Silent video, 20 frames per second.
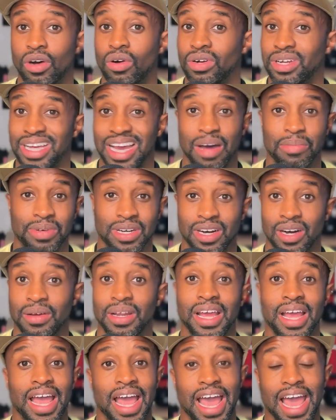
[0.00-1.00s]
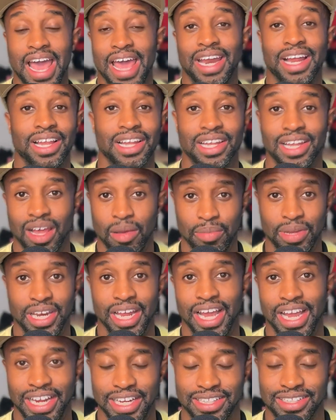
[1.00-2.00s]
CapCut, and Lemon
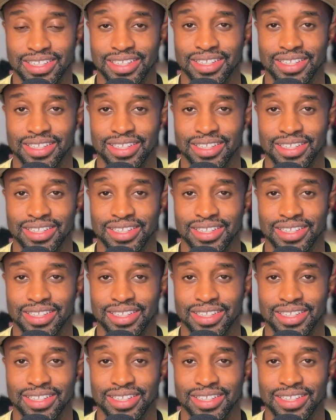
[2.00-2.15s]
8.